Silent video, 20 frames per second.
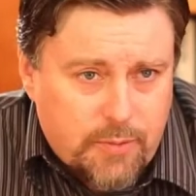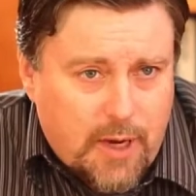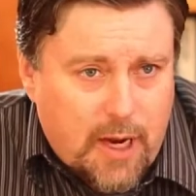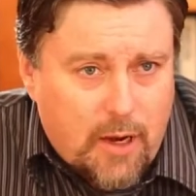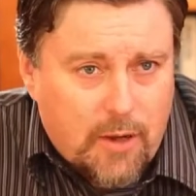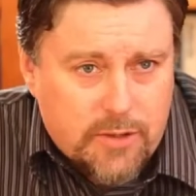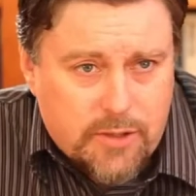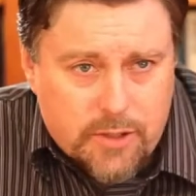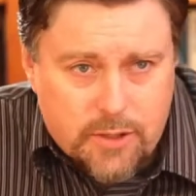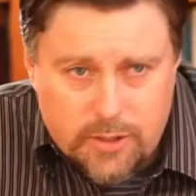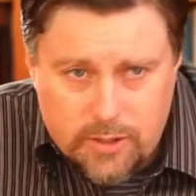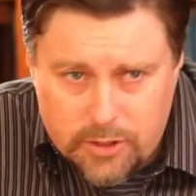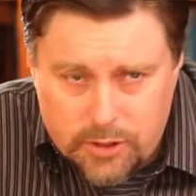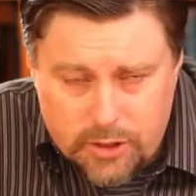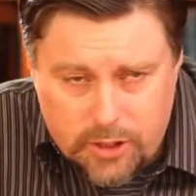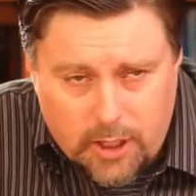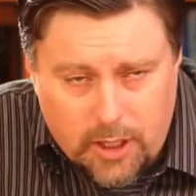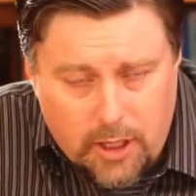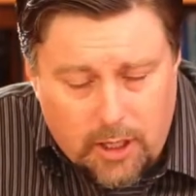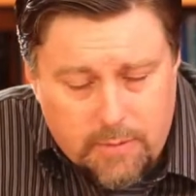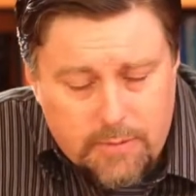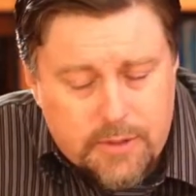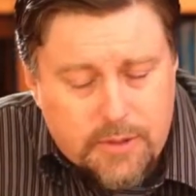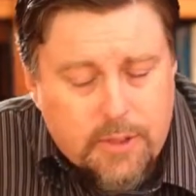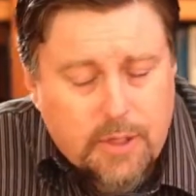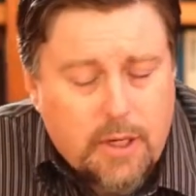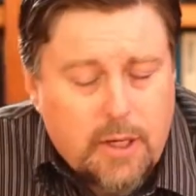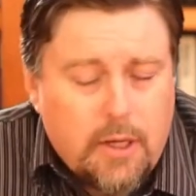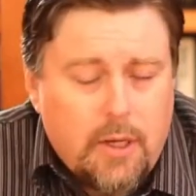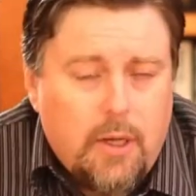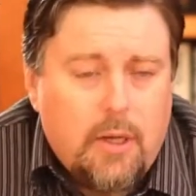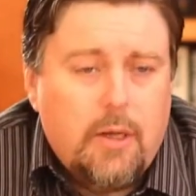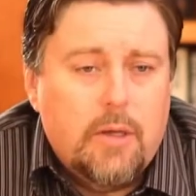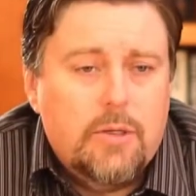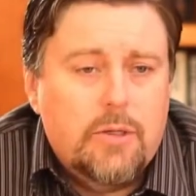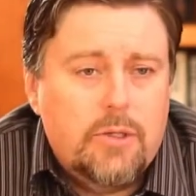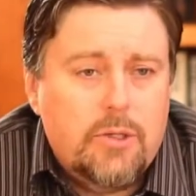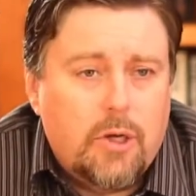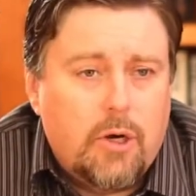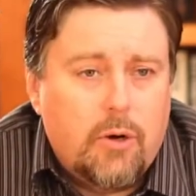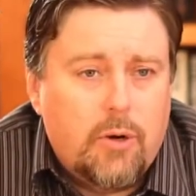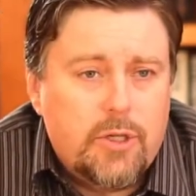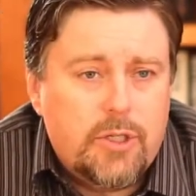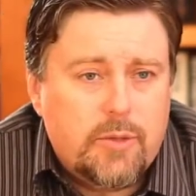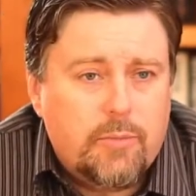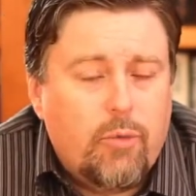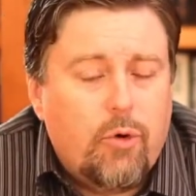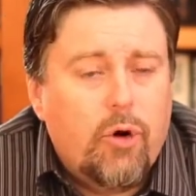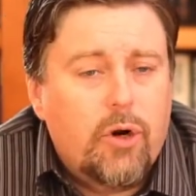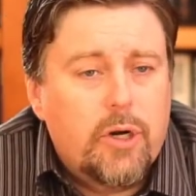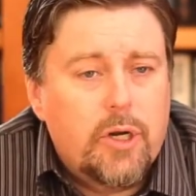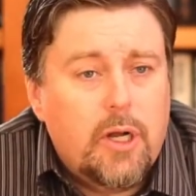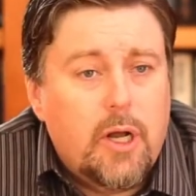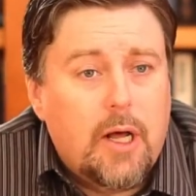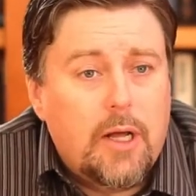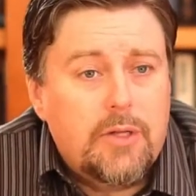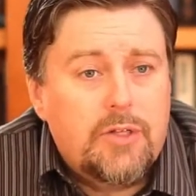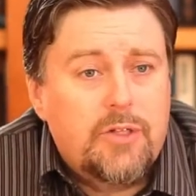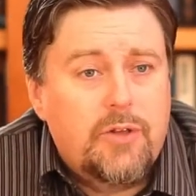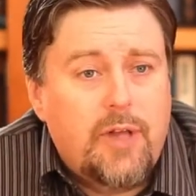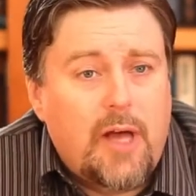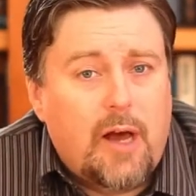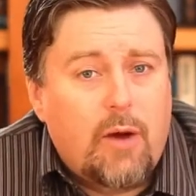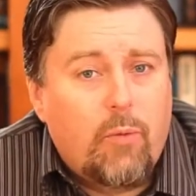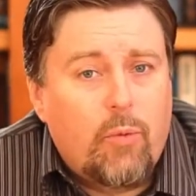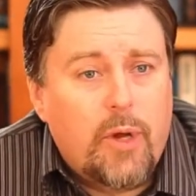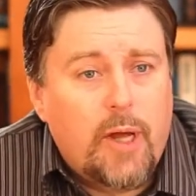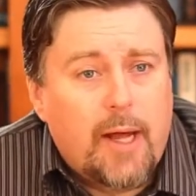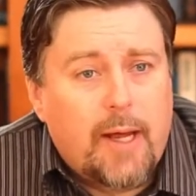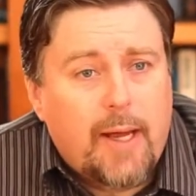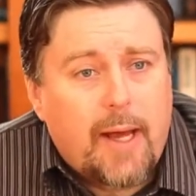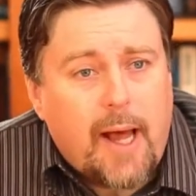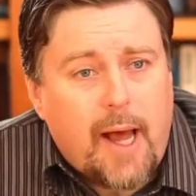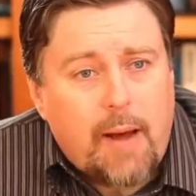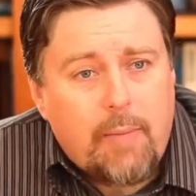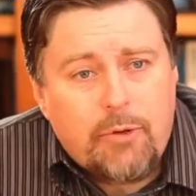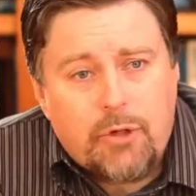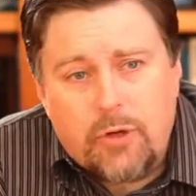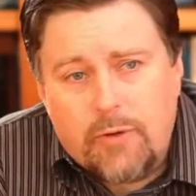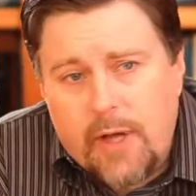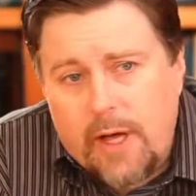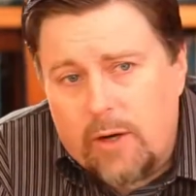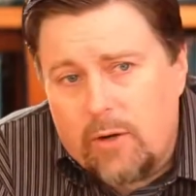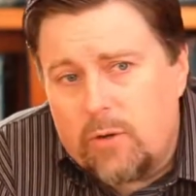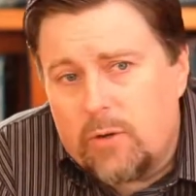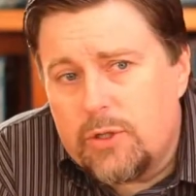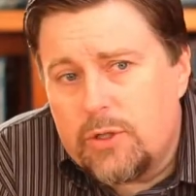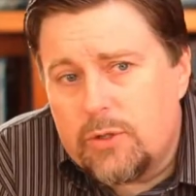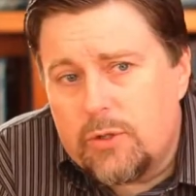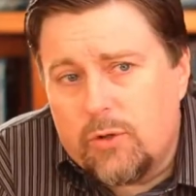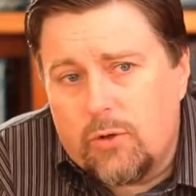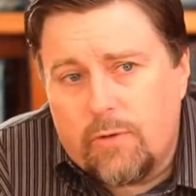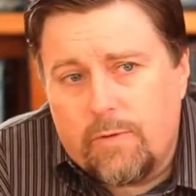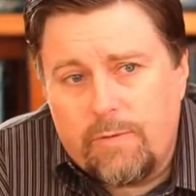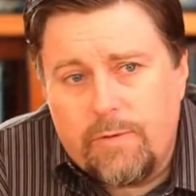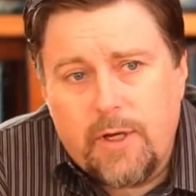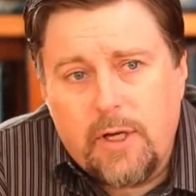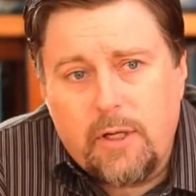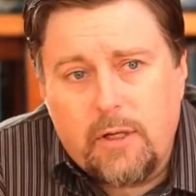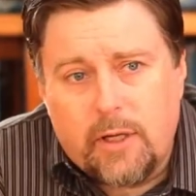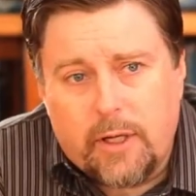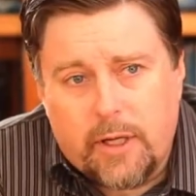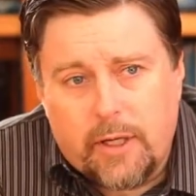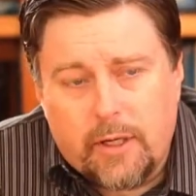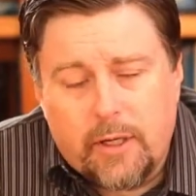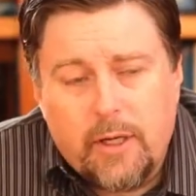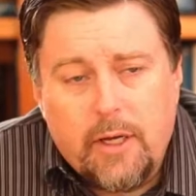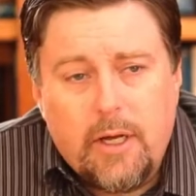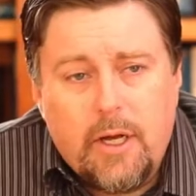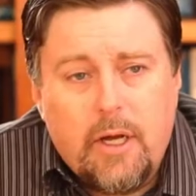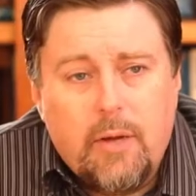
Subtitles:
spouses and jobs. So it's important to us that we capture that old school feeling,